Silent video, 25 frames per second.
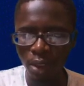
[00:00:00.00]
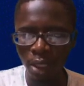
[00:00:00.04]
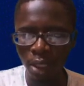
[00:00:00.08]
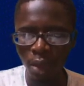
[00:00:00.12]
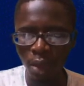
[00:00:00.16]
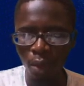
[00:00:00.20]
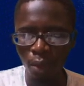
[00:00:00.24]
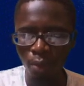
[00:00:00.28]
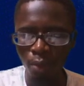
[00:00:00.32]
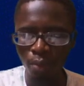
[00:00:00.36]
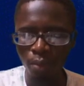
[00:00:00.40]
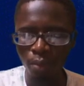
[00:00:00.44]

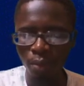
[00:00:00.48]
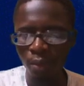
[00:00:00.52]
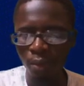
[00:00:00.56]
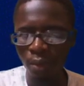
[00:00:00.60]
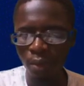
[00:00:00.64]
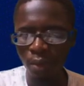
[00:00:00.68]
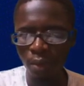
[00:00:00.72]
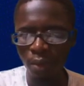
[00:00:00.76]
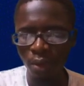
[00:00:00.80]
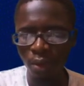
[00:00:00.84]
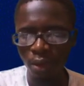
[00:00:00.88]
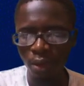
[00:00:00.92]
Now,
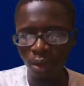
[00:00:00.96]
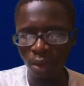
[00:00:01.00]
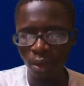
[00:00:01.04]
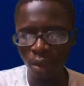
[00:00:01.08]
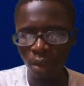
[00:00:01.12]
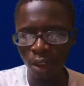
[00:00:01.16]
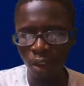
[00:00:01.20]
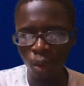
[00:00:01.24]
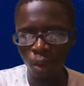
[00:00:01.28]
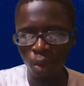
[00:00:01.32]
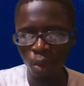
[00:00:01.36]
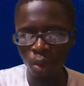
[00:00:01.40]

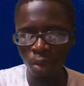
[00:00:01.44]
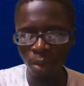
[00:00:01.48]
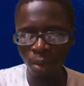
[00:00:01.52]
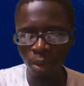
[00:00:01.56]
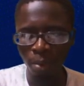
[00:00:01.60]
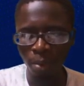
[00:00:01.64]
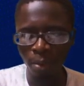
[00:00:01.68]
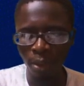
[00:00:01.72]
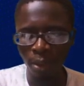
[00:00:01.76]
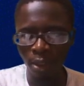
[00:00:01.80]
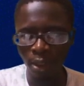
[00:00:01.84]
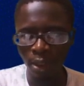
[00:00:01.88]
you need to
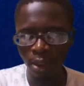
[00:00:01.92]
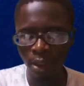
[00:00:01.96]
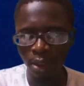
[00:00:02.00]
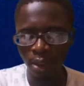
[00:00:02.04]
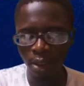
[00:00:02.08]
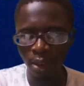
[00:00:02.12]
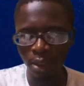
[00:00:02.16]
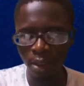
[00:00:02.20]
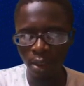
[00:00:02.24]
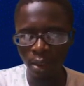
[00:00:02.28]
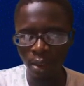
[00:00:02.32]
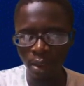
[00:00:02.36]
remember
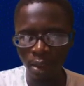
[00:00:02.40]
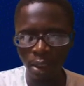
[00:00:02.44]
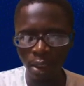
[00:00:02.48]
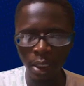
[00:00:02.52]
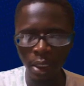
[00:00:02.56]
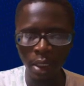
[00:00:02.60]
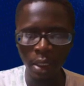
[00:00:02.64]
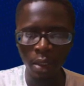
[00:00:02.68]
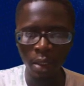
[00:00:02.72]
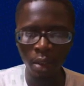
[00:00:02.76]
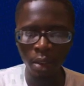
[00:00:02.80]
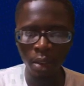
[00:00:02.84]
this,
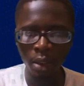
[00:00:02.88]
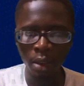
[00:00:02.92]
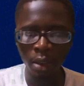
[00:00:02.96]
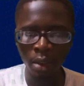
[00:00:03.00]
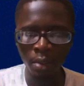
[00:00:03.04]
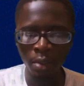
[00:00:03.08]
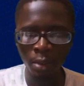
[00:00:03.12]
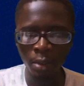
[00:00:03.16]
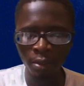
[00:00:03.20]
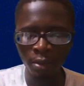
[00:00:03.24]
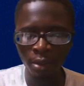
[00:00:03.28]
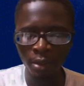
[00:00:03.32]
that the
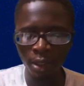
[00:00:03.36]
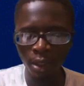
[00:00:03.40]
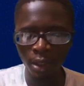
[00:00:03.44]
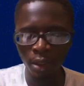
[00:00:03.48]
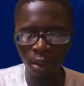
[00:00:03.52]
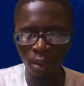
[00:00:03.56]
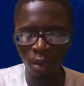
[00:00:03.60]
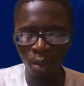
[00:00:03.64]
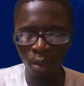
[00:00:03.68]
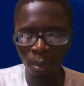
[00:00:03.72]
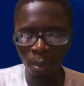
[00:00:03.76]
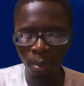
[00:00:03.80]
logarithm of a
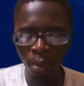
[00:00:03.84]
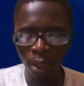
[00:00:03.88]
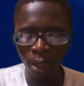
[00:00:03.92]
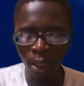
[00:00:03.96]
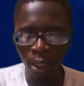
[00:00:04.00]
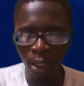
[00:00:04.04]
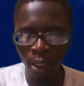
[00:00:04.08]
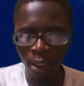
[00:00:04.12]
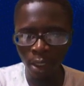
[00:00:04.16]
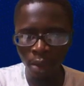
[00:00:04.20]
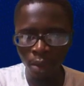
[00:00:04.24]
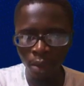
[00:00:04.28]

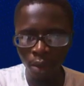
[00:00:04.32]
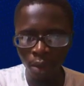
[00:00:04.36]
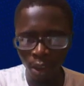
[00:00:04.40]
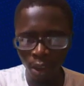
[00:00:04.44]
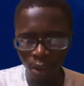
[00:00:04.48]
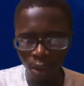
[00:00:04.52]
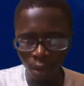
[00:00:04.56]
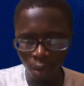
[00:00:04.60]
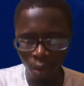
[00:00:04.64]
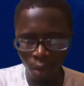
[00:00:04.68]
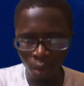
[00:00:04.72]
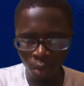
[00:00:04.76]
number to
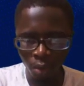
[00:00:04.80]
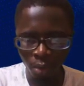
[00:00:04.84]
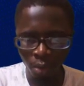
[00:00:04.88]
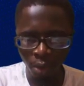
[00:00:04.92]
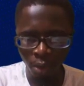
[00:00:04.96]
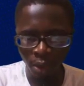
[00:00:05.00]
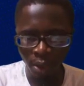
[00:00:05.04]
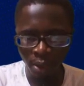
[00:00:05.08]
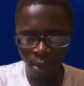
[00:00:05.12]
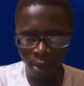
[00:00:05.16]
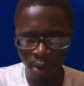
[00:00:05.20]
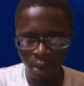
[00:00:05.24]
its own
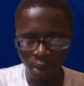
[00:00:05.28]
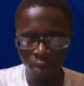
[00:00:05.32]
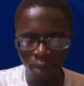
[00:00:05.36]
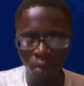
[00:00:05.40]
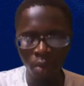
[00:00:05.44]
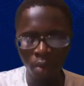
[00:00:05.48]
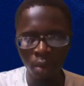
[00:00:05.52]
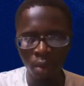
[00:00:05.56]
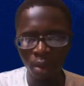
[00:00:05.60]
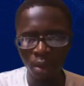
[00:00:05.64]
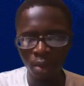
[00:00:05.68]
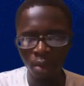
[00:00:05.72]
base
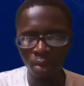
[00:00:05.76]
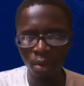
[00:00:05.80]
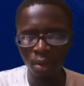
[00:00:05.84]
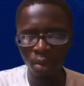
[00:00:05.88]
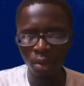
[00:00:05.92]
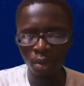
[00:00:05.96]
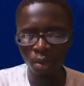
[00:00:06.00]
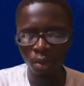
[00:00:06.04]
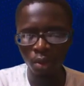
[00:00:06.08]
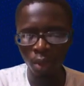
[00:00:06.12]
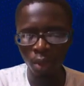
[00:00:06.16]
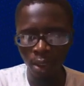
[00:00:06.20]
is always
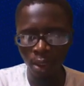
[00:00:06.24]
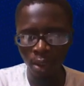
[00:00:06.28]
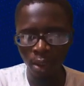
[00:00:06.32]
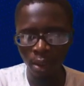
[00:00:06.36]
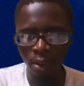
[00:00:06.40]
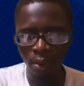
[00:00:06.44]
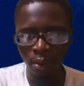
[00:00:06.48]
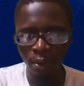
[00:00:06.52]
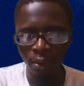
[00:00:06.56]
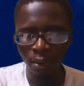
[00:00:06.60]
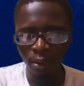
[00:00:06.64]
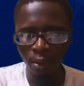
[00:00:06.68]
equal to 1.
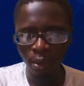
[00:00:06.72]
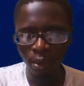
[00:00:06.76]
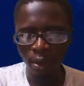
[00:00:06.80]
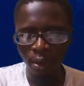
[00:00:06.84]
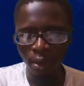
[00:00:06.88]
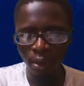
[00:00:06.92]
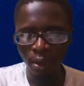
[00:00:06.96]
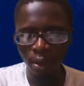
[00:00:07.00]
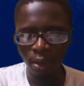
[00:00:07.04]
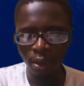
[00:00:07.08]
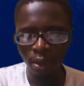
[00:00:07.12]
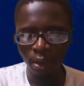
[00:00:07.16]

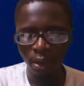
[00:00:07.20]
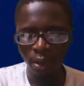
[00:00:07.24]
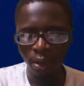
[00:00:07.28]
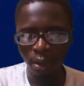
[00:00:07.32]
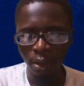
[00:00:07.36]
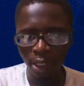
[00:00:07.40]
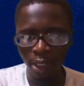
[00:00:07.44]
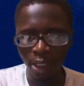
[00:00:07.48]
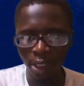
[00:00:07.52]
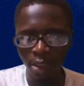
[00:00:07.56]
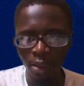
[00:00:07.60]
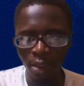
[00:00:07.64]

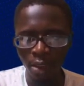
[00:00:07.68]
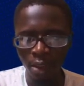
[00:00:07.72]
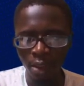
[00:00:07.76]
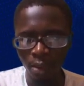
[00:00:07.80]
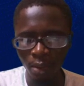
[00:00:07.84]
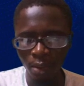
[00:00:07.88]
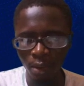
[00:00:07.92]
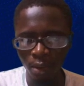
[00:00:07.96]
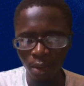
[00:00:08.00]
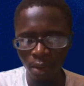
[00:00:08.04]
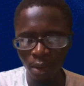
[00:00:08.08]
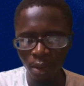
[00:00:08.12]
In other
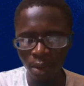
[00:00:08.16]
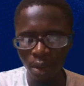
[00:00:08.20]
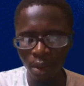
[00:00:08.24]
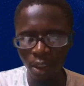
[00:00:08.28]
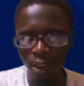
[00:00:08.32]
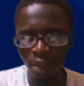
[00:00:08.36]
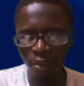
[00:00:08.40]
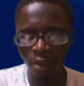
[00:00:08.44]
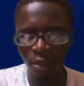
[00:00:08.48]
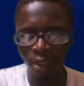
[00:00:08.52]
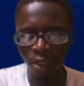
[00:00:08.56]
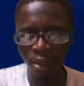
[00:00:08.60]
words,
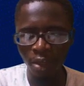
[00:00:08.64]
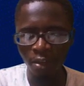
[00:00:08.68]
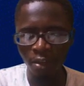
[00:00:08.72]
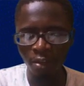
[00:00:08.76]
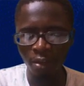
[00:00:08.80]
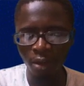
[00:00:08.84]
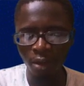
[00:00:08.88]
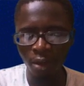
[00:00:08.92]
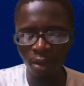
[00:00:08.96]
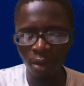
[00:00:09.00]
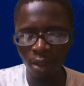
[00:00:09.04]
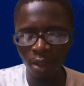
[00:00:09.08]
if you
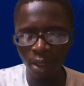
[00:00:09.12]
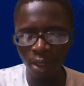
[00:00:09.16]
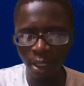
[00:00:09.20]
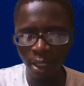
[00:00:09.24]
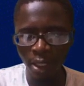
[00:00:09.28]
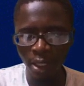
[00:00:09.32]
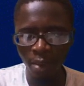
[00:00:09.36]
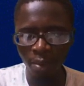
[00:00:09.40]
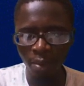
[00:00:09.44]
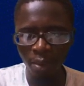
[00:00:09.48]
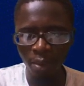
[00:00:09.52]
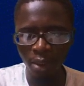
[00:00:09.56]
have log
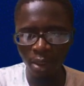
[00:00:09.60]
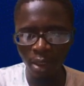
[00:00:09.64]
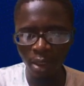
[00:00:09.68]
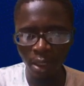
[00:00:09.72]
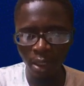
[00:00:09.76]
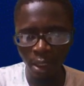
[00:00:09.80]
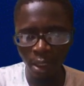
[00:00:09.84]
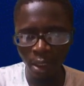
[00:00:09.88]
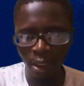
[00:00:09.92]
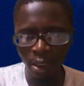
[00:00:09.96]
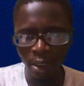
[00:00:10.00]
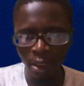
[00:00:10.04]
10 base
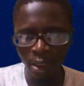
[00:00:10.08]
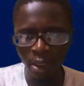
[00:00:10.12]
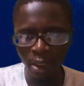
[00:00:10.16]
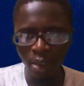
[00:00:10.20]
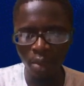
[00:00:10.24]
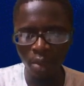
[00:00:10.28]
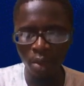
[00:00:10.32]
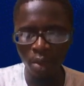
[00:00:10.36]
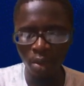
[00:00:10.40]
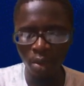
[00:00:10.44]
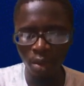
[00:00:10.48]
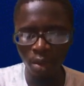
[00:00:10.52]
10,
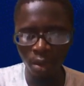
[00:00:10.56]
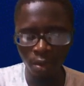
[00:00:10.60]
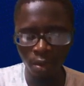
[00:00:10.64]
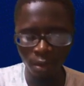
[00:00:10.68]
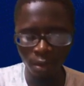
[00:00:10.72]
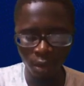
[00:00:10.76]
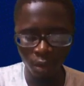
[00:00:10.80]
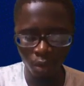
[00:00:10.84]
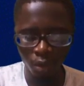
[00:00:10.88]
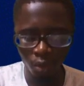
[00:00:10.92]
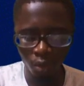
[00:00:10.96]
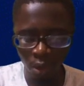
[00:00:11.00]
that's going to
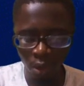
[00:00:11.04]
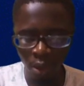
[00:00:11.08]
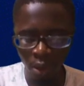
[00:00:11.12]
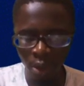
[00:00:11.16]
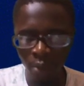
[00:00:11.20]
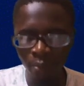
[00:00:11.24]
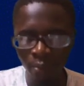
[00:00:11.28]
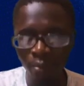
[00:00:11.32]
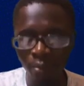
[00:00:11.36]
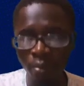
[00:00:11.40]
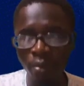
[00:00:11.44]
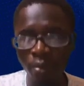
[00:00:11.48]
give us
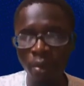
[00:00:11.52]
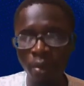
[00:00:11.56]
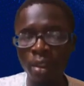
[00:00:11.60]
1.